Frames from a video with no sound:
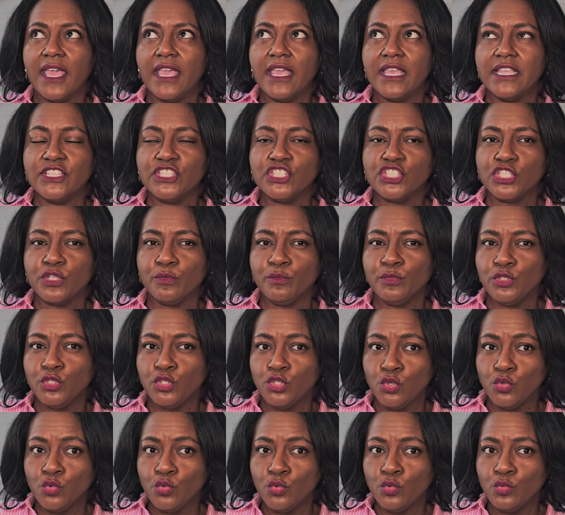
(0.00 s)
it
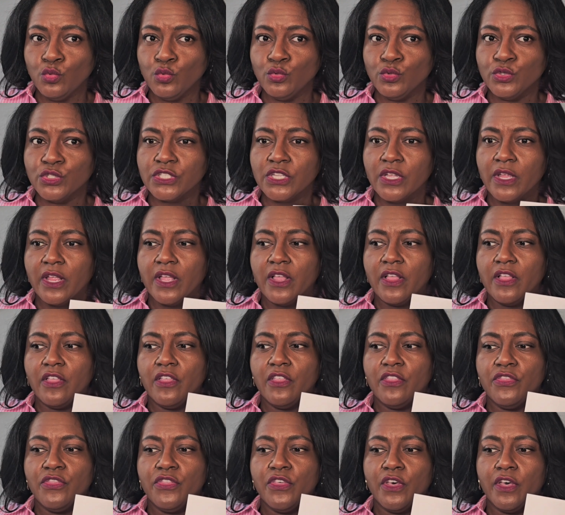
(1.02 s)
subdues
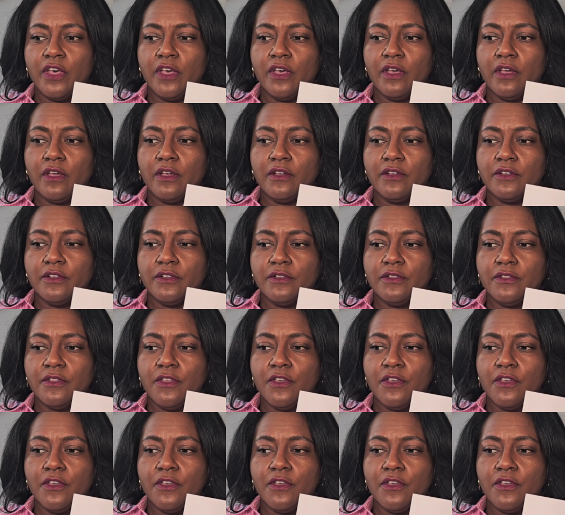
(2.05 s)
the